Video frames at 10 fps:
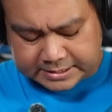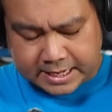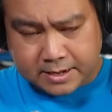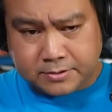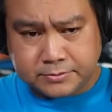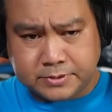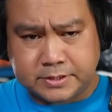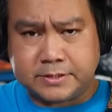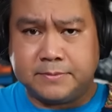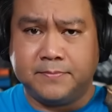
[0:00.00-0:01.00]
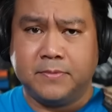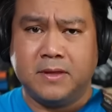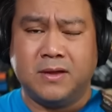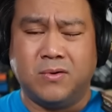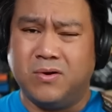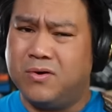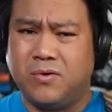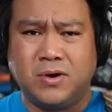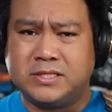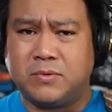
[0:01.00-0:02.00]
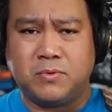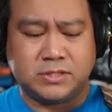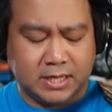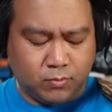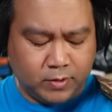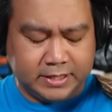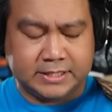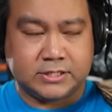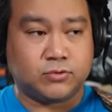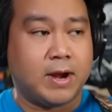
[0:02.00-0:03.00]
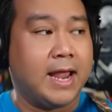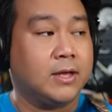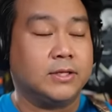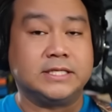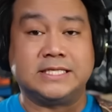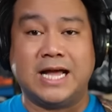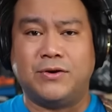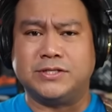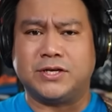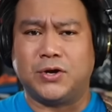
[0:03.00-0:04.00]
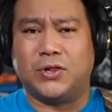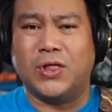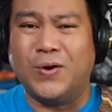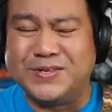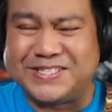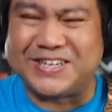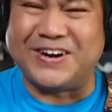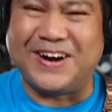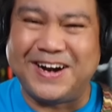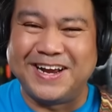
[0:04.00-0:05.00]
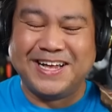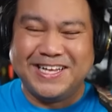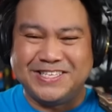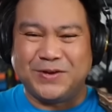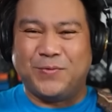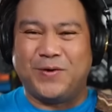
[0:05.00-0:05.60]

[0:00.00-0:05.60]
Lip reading: sounds, oh, it's almost like with the strangle, it sounds closer to